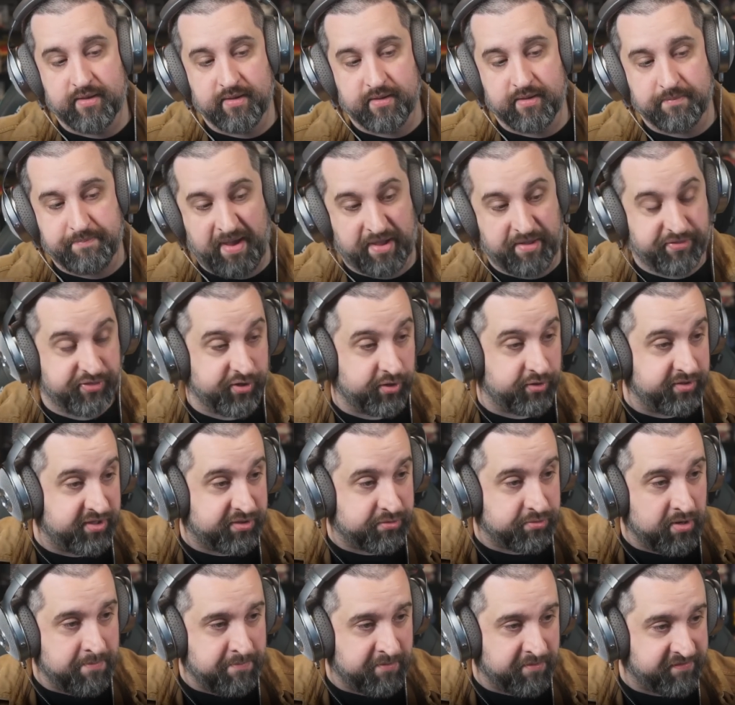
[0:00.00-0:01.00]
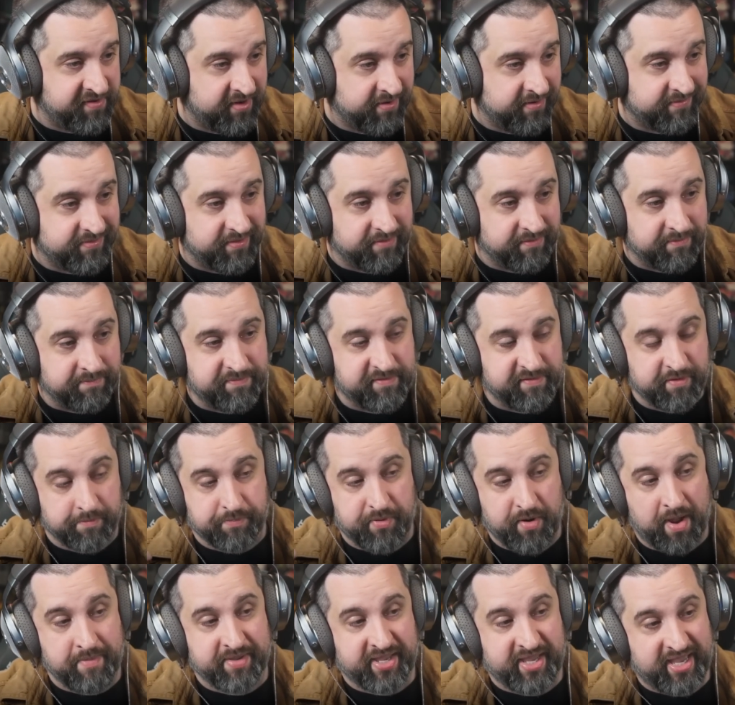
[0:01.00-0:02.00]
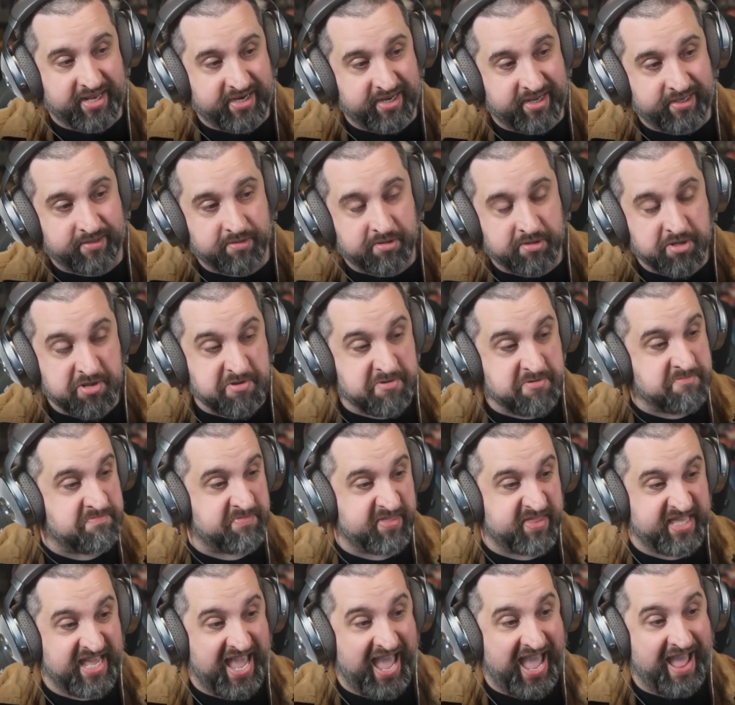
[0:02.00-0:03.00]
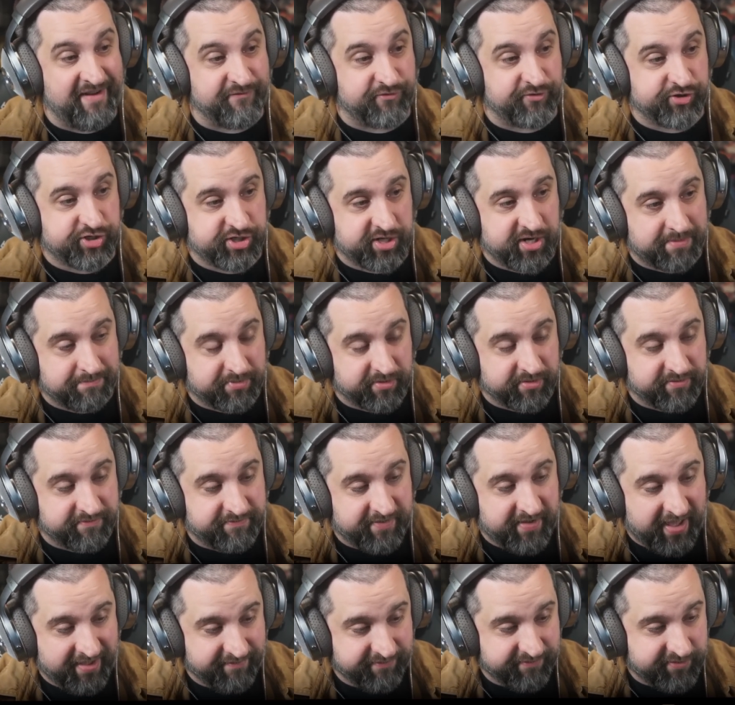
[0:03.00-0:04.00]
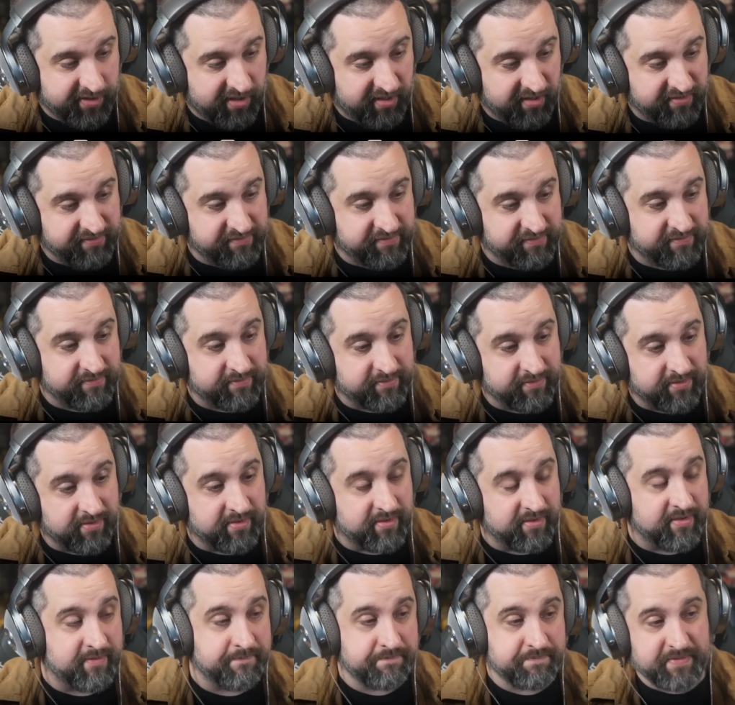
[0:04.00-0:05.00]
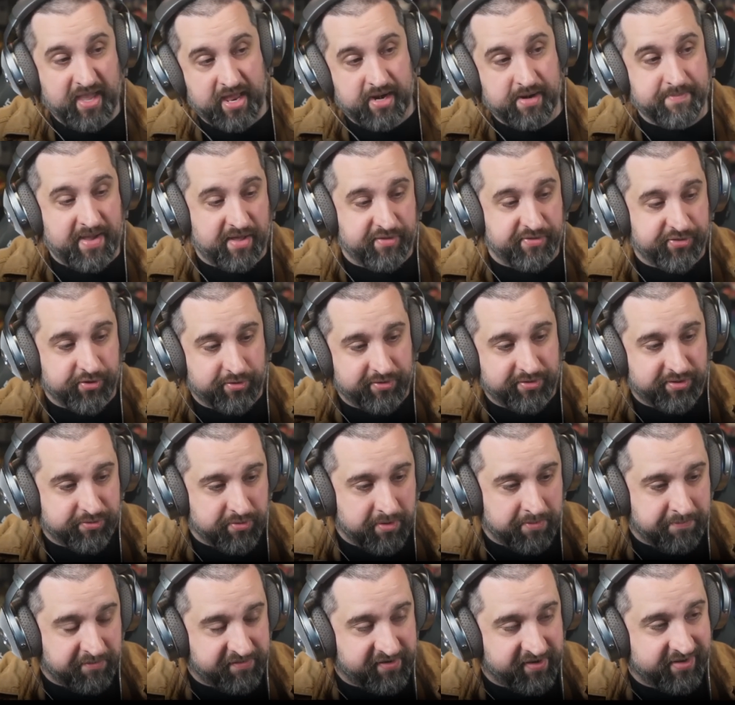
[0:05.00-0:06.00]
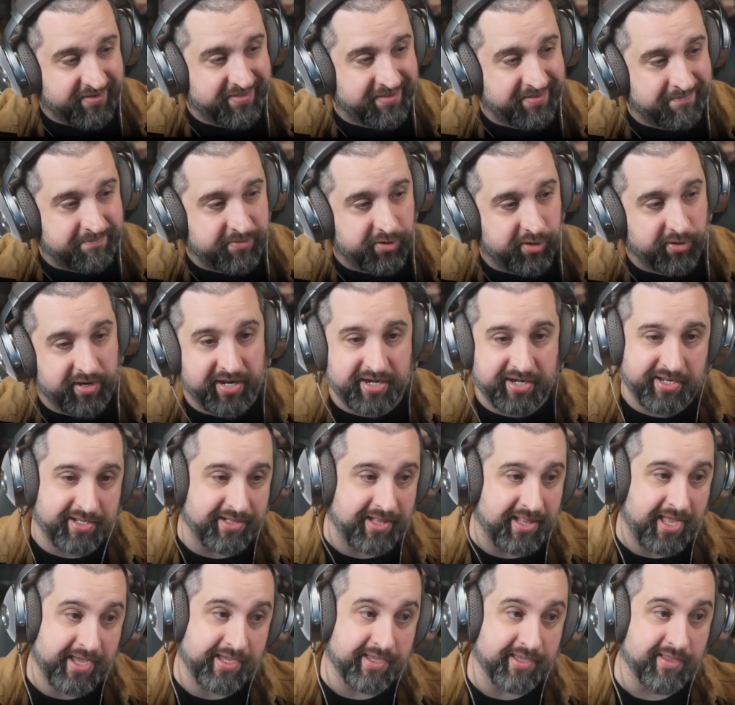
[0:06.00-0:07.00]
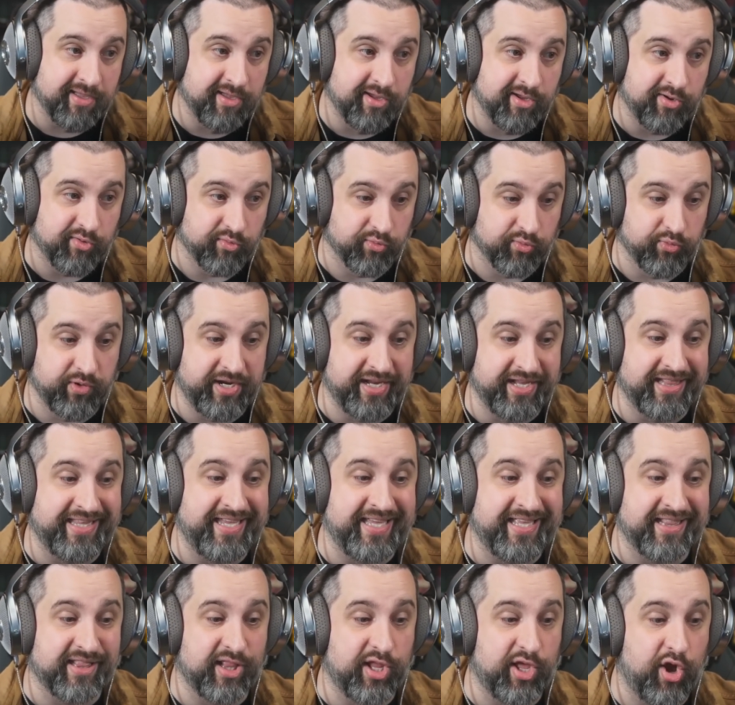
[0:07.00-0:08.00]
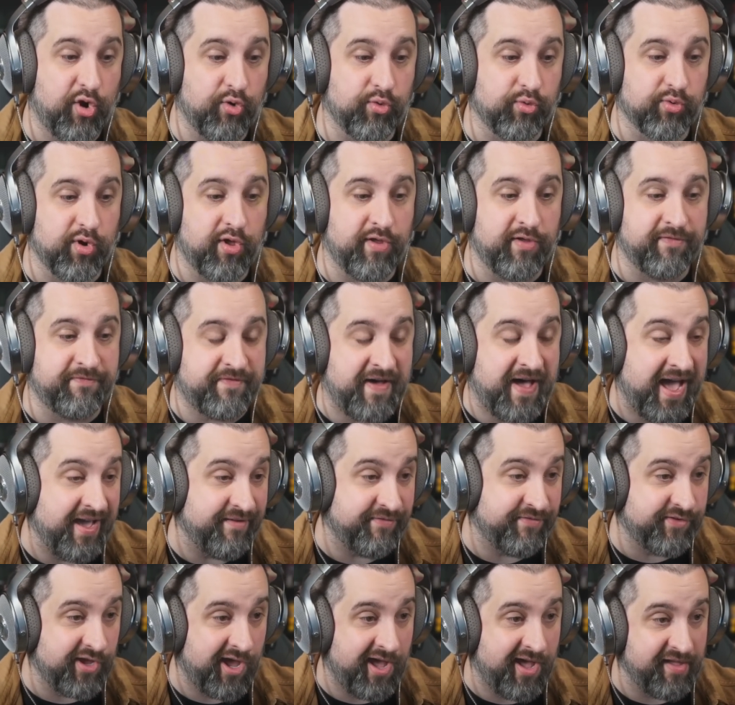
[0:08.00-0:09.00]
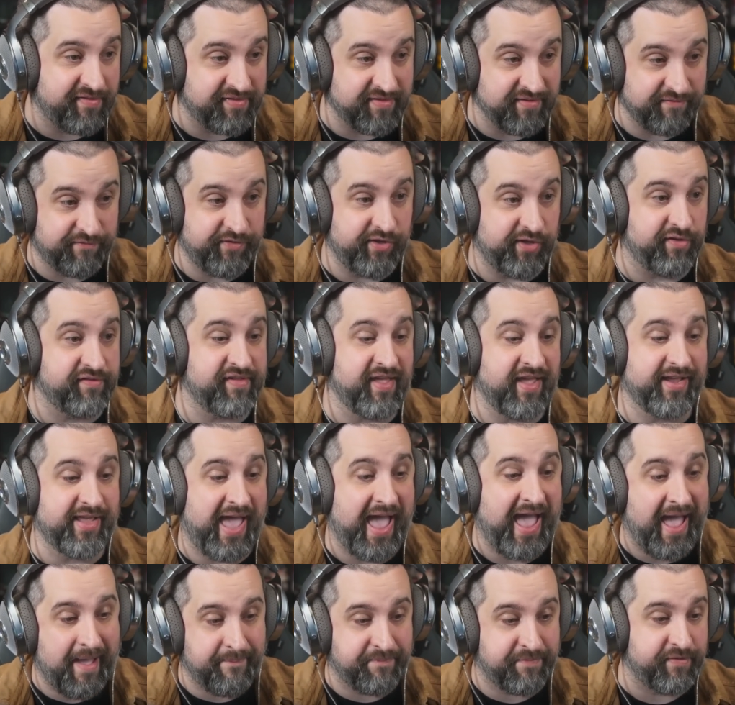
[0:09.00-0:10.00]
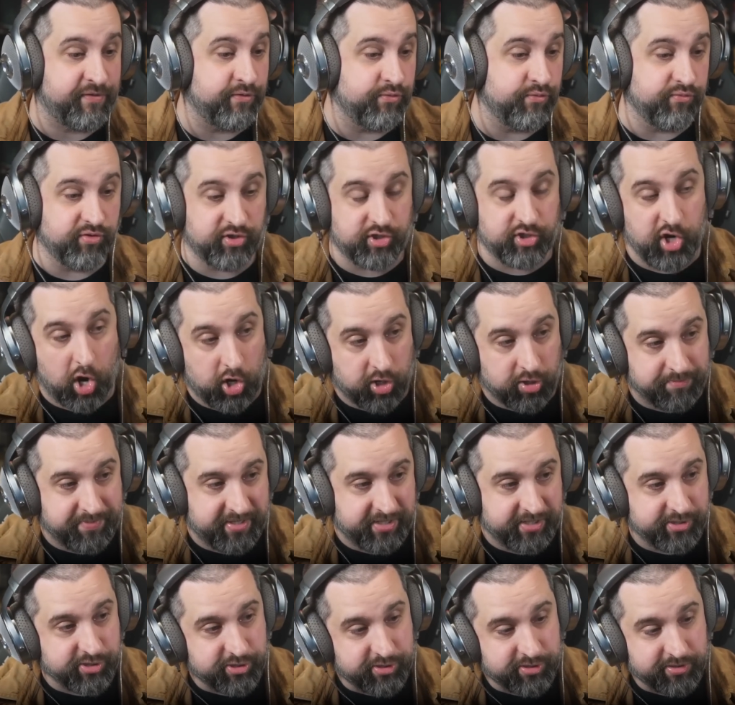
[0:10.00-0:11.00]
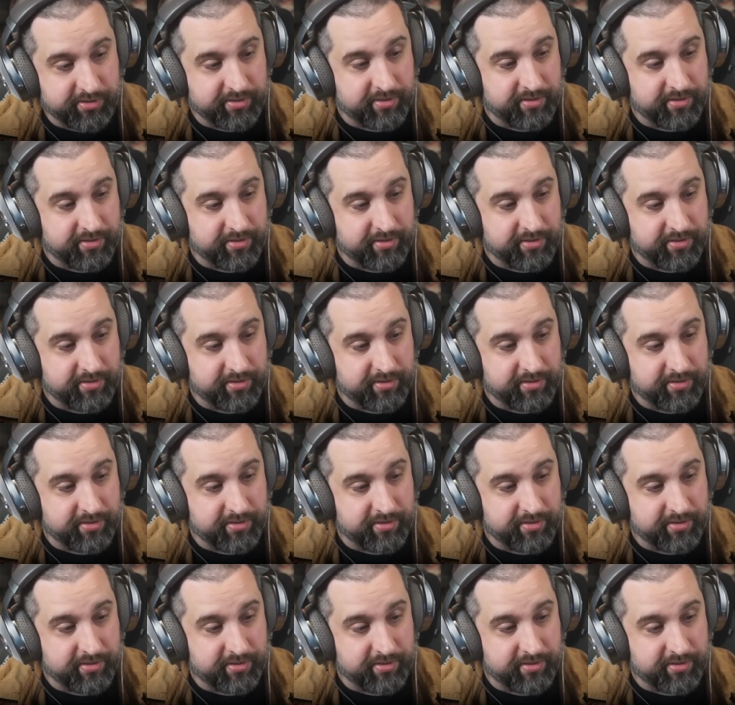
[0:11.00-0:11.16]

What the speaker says: About 33% of those, you're probably hitting the average number of 5 costs. And about 33% of them, you're hitting like really low roll 5 costs that feels like absolute garbage.